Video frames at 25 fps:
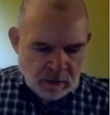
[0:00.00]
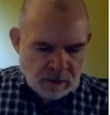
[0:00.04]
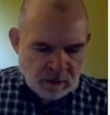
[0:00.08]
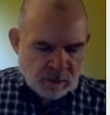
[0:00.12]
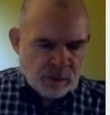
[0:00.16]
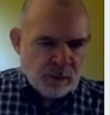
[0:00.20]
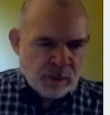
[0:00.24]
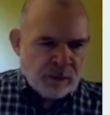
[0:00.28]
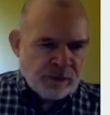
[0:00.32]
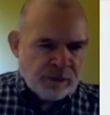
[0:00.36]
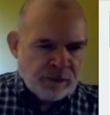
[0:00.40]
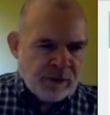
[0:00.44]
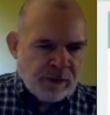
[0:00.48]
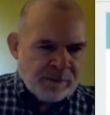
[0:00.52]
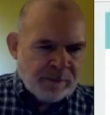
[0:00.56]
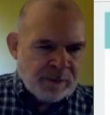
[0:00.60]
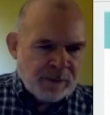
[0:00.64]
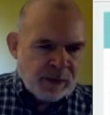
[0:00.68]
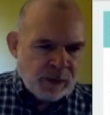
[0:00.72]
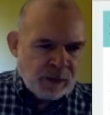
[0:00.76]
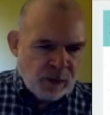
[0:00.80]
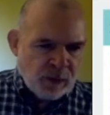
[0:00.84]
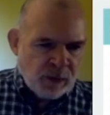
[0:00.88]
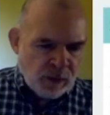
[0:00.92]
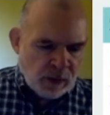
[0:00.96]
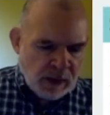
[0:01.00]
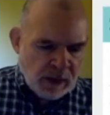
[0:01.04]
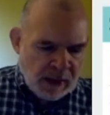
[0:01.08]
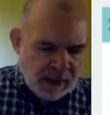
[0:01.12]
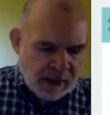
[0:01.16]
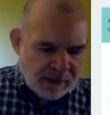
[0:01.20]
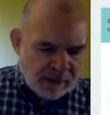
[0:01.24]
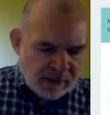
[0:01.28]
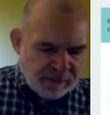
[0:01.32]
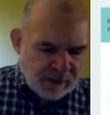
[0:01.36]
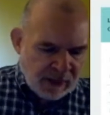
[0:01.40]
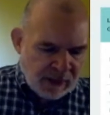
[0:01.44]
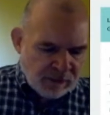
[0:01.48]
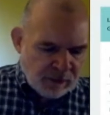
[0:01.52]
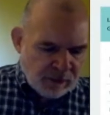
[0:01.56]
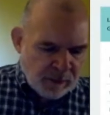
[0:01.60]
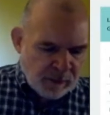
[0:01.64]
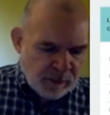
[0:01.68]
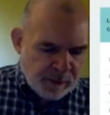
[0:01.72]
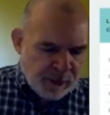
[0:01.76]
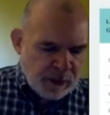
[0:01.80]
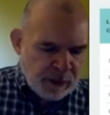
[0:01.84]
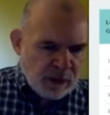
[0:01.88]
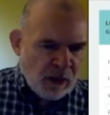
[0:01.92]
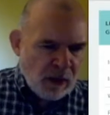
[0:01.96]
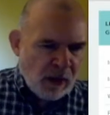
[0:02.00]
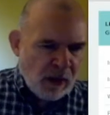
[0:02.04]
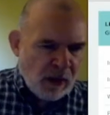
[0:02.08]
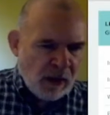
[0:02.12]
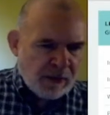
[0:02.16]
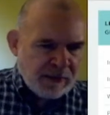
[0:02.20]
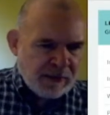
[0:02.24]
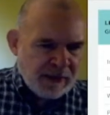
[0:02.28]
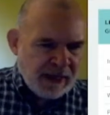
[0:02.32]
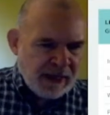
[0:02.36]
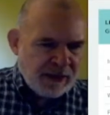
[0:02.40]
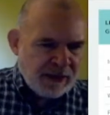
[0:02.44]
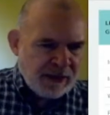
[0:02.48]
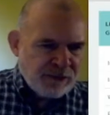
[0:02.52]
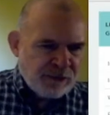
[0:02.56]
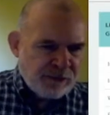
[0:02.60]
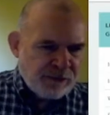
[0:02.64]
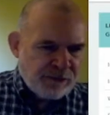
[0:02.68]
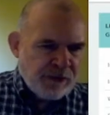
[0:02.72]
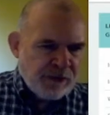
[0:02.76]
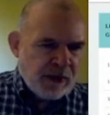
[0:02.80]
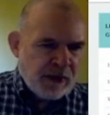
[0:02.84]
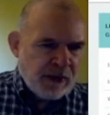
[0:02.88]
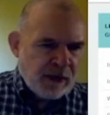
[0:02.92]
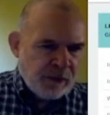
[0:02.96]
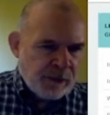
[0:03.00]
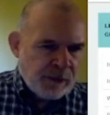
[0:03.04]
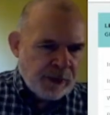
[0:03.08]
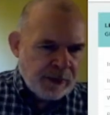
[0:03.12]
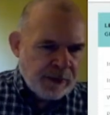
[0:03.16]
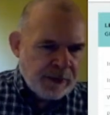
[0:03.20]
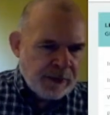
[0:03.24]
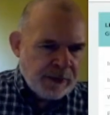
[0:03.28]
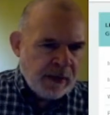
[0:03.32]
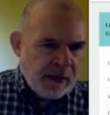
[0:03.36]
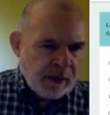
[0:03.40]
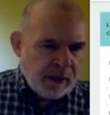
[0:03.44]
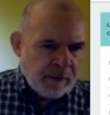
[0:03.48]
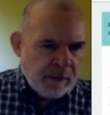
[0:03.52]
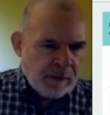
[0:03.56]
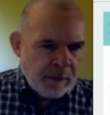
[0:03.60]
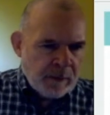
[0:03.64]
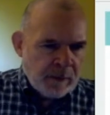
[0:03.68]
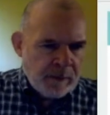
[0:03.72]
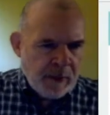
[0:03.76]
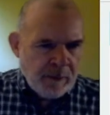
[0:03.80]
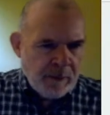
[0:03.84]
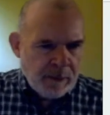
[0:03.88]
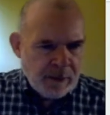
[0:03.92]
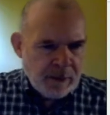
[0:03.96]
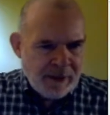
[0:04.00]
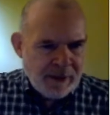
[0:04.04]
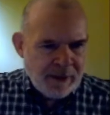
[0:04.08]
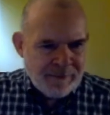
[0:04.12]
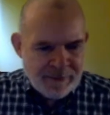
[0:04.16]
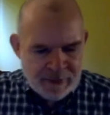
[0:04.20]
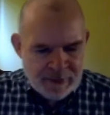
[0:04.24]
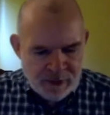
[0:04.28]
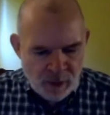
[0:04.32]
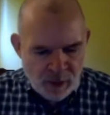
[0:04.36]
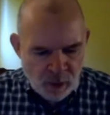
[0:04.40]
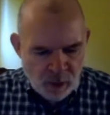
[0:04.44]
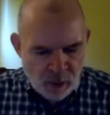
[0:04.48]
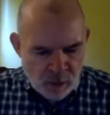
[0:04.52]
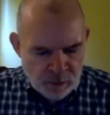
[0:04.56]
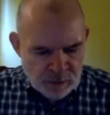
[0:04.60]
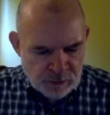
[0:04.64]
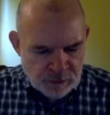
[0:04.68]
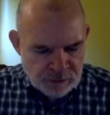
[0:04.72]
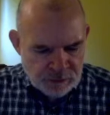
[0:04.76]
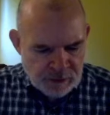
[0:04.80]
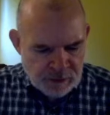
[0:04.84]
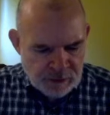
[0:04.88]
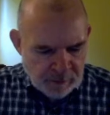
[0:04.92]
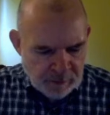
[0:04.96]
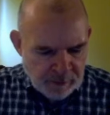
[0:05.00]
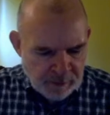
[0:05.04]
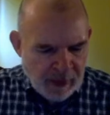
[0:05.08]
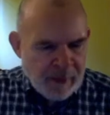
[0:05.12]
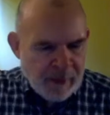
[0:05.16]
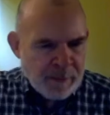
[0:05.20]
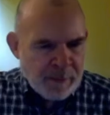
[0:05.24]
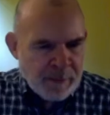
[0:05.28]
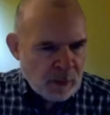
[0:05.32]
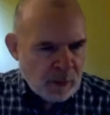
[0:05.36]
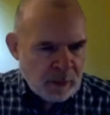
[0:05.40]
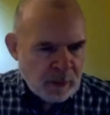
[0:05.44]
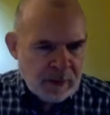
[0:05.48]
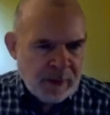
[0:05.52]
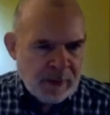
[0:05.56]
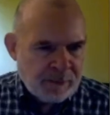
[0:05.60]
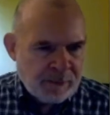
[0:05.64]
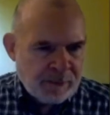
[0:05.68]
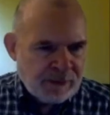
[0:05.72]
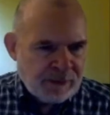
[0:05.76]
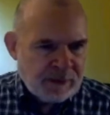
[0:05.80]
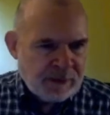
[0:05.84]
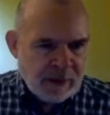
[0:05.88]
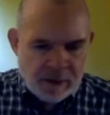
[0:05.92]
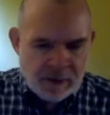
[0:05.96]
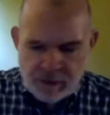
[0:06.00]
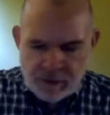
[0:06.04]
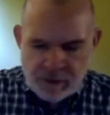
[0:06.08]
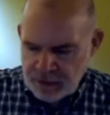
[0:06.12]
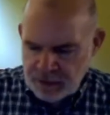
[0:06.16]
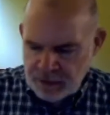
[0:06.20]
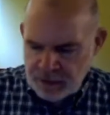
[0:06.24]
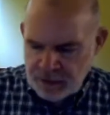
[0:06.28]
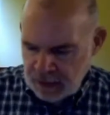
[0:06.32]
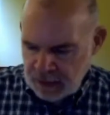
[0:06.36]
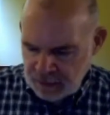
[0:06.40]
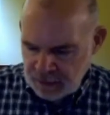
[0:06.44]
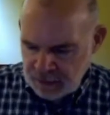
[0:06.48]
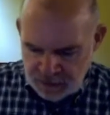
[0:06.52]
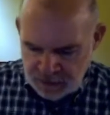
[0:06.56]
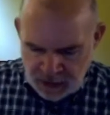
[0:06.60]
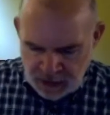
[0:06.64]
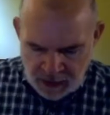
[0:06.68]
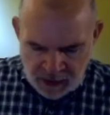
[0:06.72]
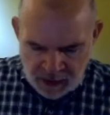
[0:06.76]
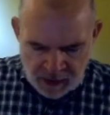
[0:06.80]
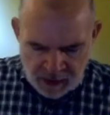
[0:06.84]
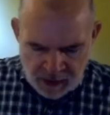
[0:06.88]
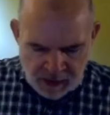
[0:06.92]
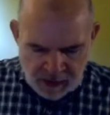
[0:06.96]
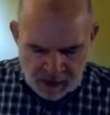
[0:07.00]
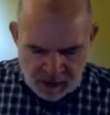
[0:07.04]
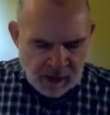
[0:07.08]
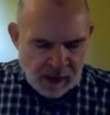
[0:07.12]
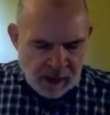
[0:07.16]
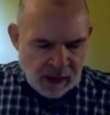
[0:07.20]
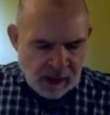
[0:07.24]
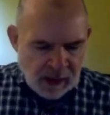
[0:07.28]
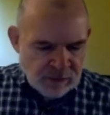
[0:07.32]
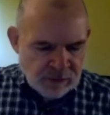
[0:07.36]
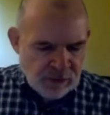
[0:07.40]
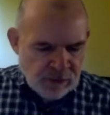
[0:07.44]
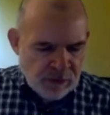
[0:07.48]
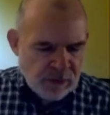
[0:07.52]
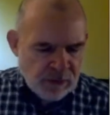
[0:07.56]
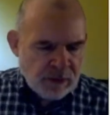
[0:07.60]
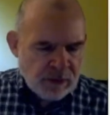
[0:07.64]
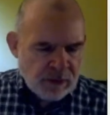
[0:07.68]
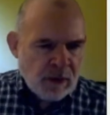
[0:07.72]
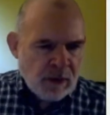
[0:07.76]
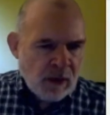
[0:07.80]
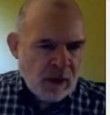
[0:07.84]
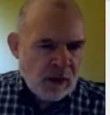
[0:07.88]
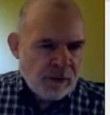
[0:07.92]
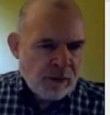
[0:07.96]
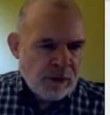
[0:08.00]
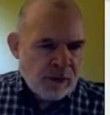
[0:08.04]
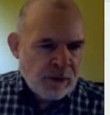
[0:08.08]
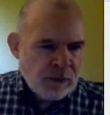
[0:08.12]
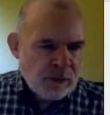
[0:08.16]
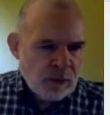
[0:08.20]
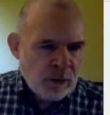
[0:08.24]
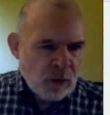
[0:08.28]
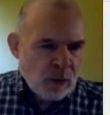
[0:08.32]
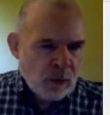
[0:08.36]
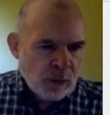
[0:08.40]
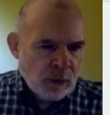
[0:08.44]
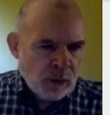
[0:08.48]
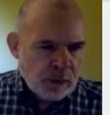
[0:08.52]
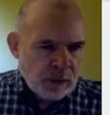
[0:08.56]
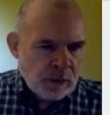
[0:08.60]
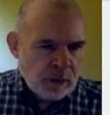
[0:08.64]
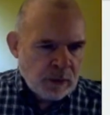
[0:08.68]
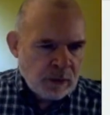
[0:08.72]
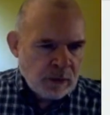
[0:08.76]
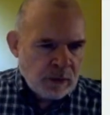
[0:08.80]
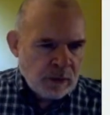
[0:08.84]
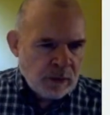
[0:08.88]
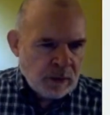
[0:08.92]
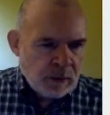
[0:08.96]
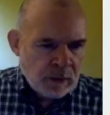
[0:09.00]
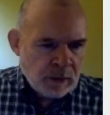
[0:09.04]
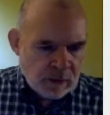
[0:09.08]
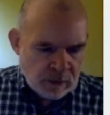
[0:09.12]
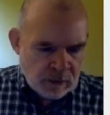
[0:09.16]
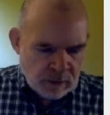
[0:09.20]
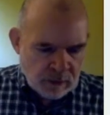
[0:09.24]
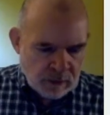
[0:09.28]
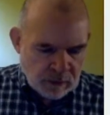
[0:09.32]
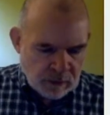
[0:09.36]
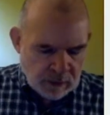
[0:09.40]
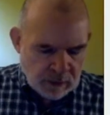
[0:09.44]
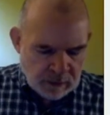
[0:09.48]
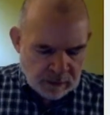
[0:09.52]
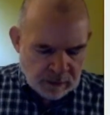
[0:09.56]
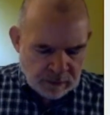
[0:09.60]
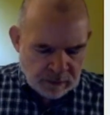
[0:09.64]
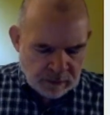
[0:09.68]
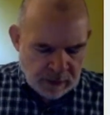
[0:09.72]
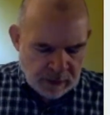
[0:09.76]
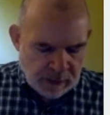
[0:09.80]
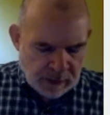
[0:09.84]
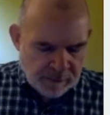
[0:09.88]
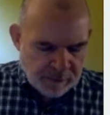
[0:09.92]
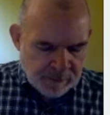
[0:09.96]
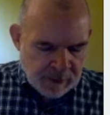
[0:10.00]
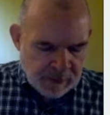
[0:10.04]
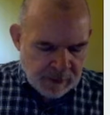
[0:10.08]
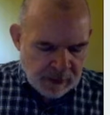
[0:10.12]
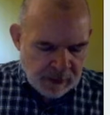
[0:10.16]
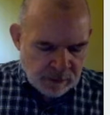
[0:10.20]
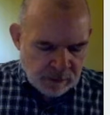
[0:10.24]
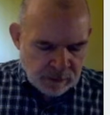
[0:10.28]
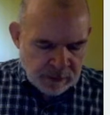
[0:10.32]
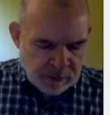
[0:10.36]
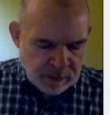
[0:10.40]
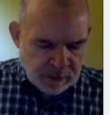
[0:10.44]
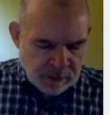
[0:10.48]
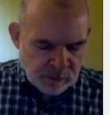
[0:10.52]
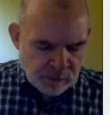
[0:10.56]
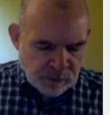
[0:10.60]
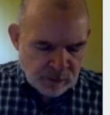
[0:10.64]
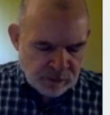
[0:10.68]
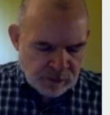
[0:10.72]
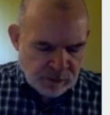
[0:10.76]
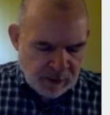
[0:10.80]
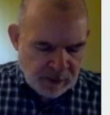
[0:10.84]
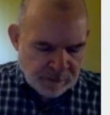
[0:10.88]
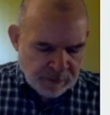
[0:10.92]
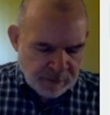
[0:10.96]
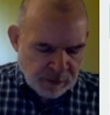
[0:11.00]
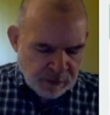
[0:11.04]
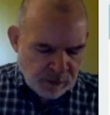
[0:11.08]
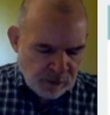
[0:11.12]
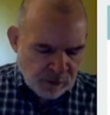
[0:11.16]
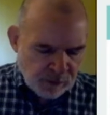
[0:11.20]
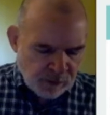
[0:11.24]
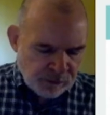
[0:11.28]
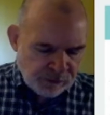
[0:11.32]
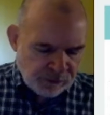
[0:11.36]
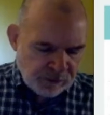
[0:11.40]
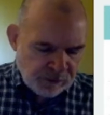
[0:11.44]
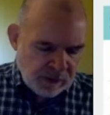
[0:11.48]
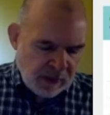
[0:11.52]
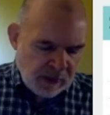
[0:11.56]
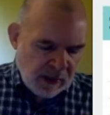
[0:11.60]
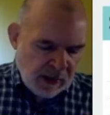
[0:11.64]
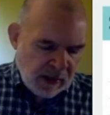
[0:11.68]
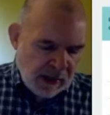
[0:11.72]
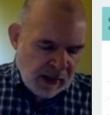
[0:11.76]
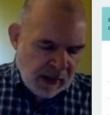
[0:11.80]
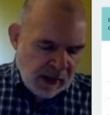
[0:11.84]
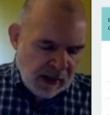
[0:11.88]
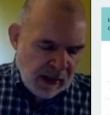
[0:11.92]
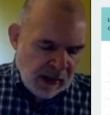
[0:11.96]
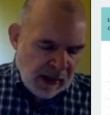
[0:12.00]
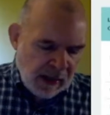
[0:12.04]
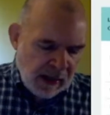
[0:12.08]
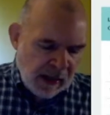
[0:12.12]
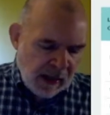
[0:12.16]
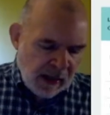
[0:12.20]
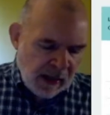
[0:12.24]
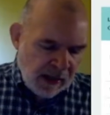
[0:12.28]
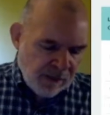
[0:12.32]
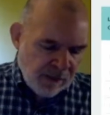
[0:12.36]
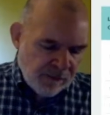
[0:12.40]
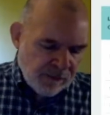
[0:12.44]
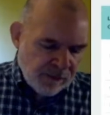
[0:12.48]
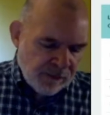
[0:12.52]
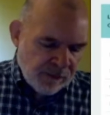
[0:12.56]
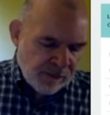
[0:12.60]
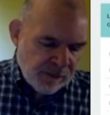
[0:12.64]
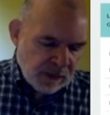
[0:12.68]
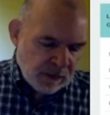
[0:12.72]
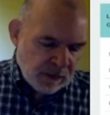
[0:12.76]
receptacle, it's actually pretty hard to get your finger in there. But people have been known to stick paper clips and other things. Actually, the newer outlet receptacles have the